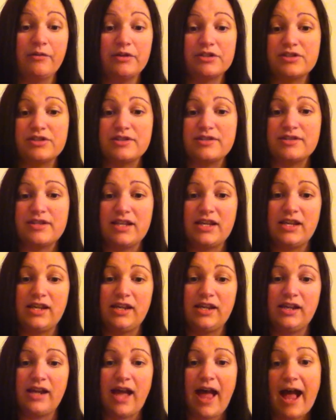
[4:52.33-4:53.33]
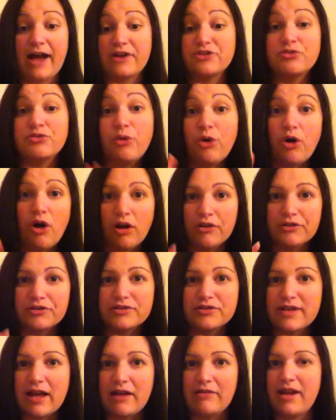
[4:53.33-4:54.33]
which is the actual
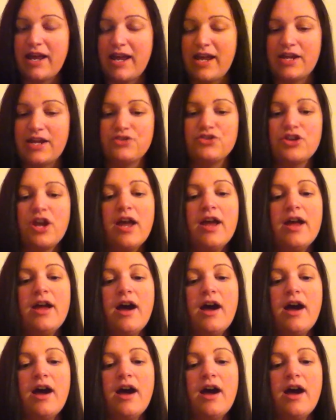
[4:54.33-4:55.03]
ultrasound age,